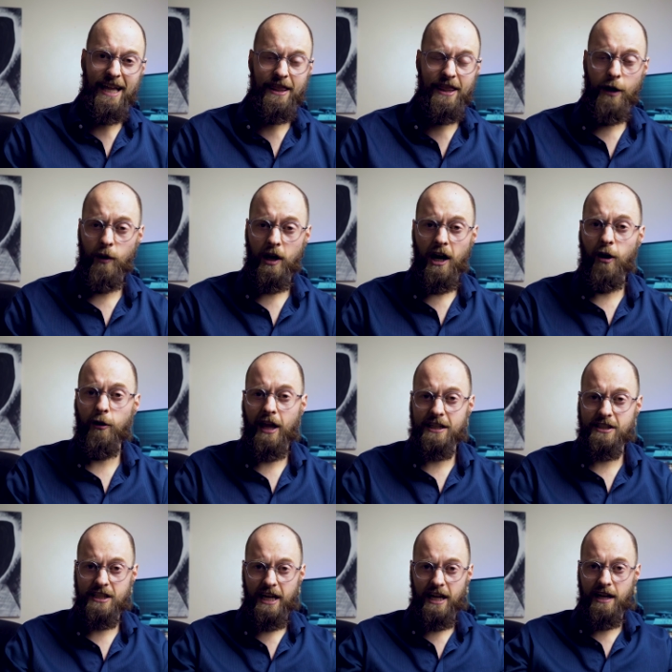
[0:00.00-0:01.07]
There we go,
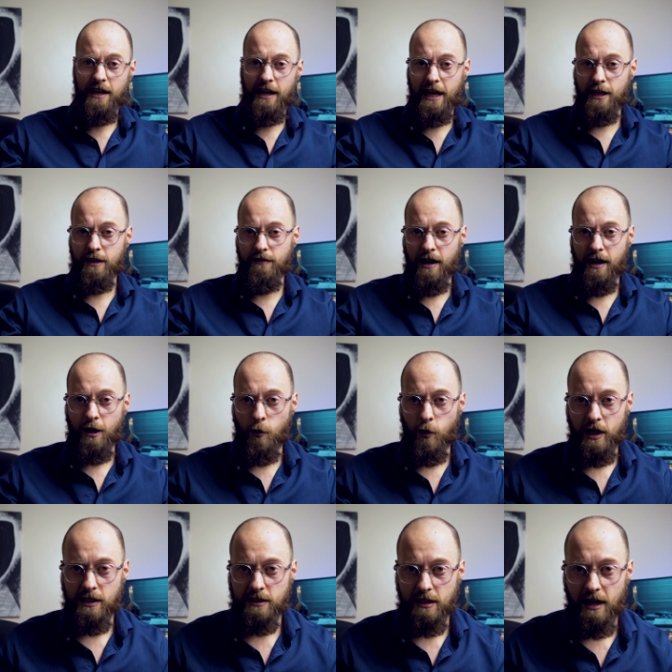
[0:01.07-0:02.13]
that's the end of our
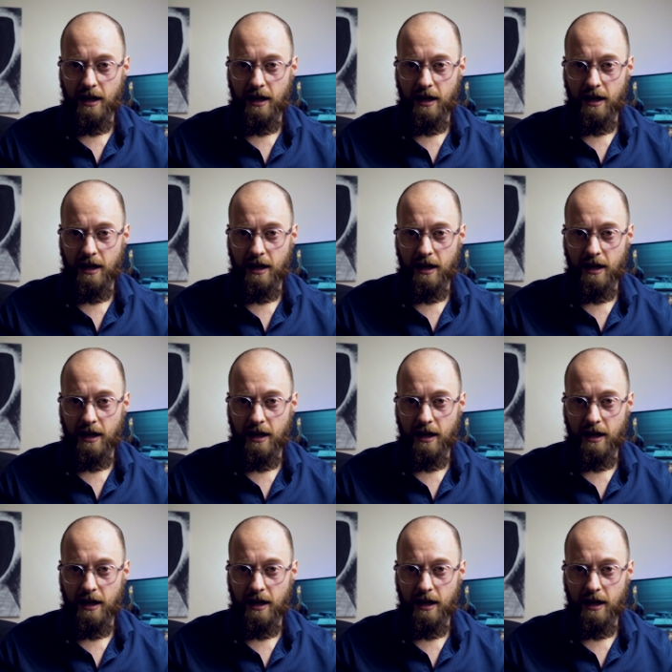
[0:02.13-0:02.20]
quiz.